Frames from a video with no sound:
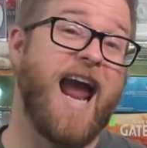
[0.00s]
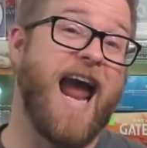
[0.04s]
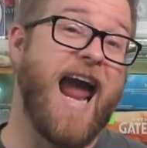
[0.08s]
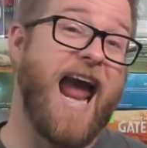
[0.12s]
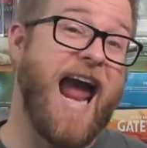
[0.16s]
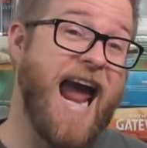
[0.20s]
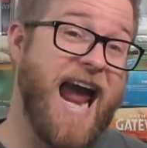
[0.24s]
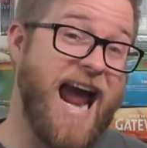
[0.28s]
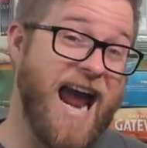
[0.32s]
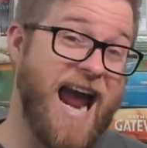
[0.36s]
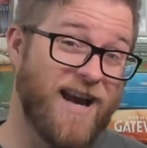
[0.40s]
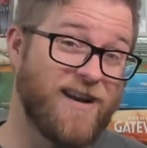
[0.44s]

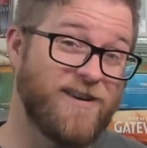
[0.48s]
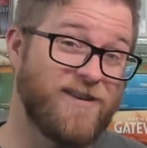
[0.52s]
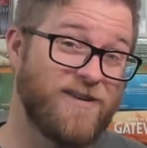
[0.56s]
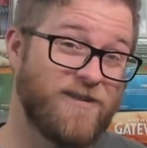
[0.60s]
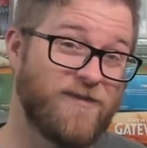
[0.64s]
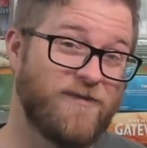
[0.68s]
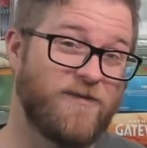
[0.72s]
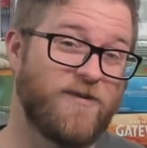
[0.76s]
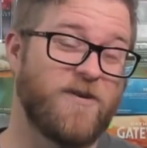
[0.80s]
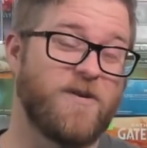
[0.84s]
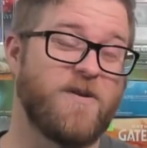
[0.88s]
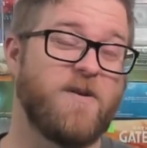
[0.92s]
And
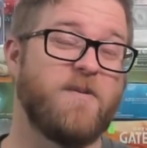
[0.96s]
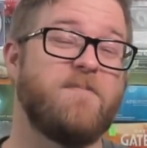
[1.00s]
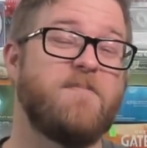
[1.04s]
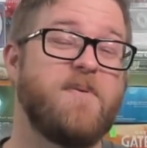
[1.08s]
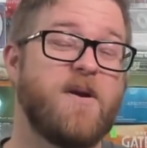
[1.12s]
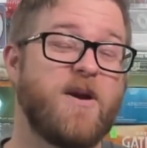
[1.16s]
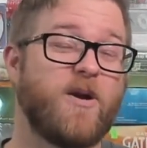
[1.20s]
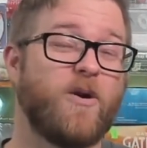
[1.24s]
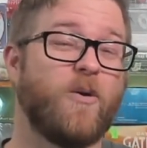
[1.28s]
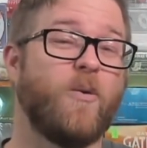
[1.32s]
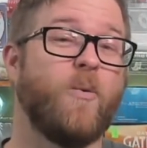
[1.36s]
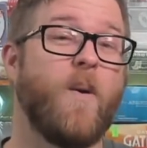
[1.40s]
for the
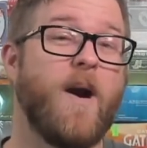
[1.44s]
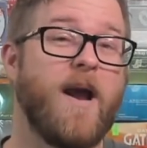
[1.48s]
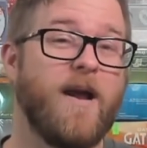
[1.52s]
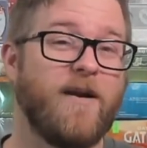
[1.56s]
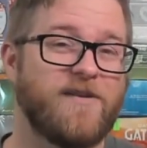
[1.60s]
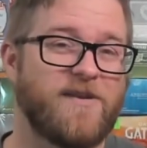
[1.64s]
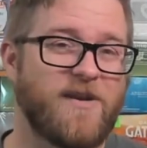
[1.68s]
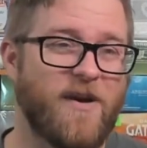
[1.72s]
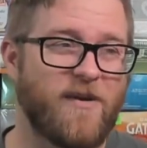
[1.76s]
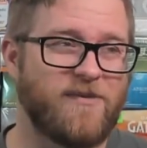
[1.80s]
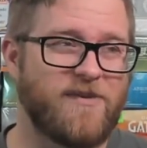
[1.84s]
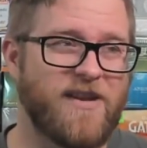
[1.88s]
bigger
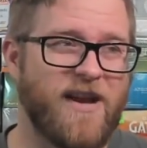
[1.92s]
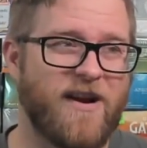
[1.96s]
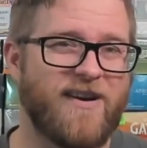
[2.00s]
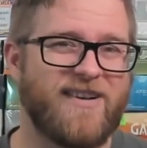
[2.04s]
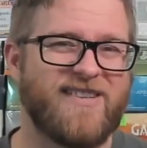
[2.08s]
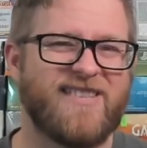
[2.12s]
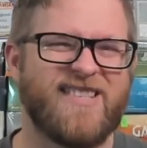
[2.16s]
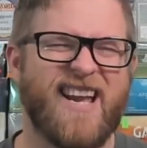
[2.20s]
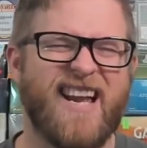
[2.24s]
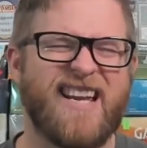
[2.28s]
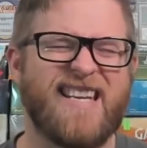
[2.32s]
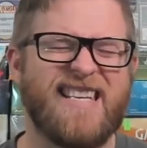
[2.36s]
whales out there,
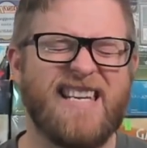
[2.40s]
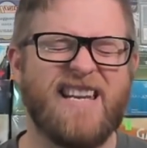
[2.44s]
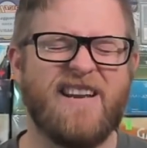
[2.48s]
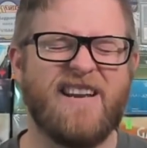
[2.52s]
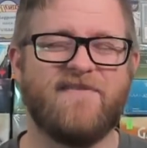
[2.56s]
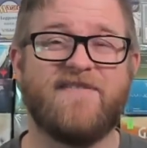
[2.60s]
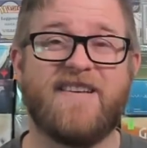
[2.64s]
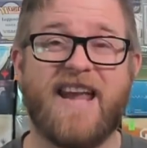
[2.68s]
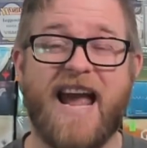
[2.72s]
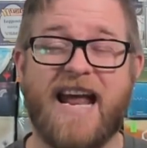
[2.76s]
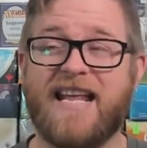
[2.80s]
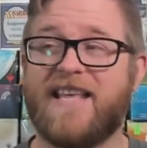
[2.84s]
it's the idea
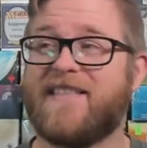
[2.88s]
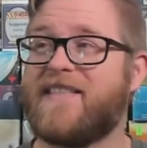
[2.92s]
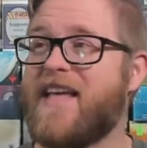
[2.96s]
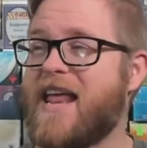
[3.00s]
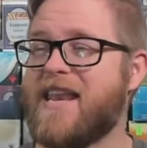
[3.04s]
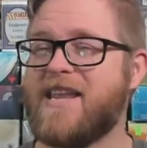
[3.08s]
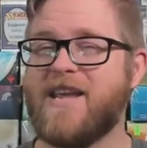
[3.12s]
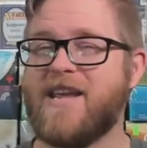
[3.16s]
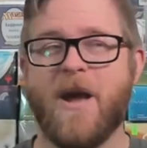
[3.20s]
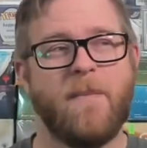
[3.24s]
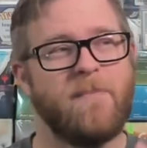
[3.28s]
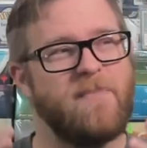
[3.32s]
of getting
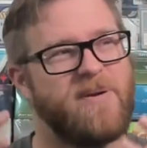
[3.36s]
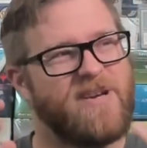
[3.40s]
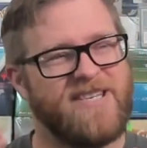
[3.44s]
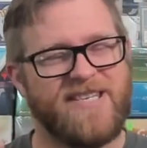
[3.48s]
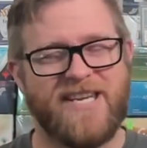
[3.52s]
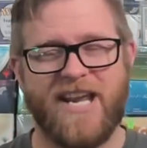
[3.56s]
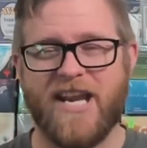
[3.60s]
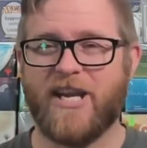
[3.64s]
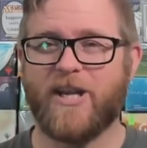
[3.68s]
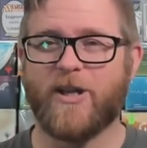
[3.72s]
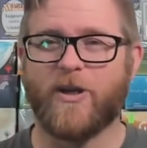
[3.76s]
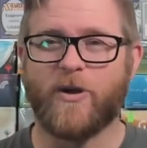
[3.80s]
that
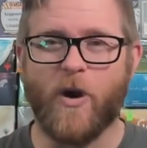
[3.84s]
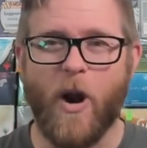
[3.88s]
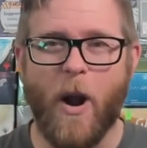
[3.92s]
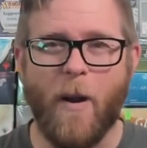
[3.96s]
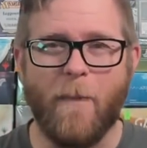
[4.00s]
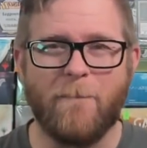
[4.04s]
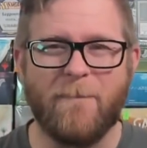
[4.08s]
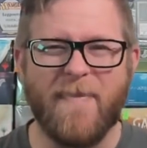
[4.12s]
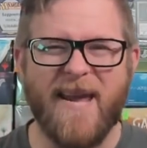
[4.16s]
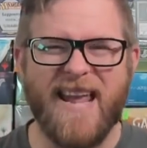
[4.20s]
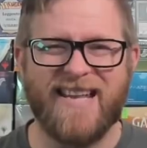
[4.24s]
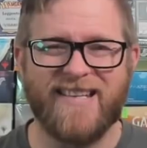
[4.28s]
particular
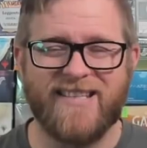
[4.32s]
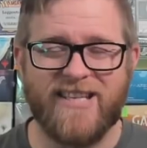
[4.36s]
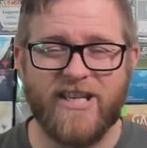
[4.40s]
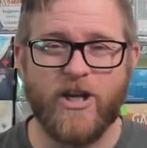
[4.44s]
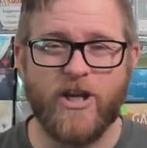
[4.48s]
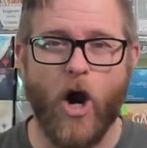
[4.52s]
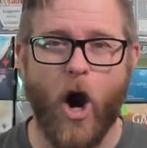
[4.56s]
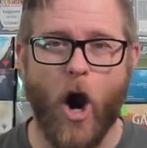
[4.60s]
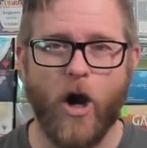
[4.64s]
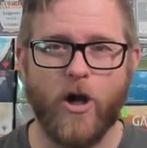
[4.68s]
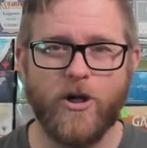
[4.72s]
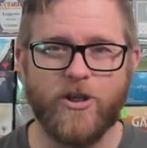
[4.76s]
amazing
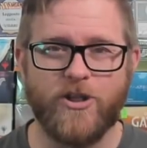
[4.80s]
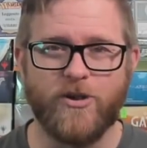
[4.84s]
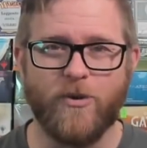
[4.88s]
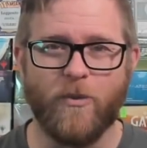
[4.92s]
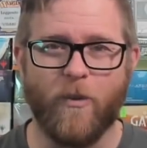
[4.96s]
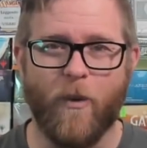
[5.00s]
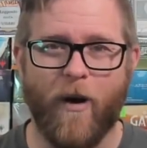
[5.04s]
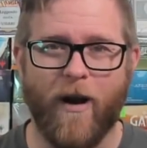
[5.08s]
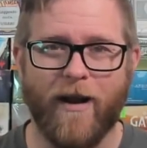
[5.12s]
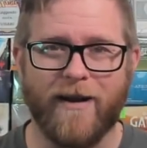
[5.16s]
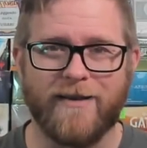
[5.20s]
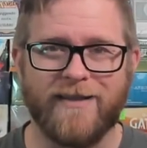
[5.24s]
card you
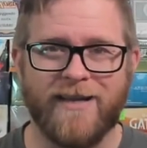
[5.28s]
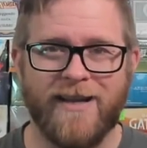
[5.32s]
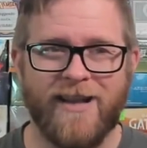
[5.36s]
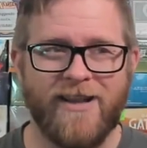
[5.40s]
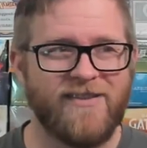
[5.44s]
want.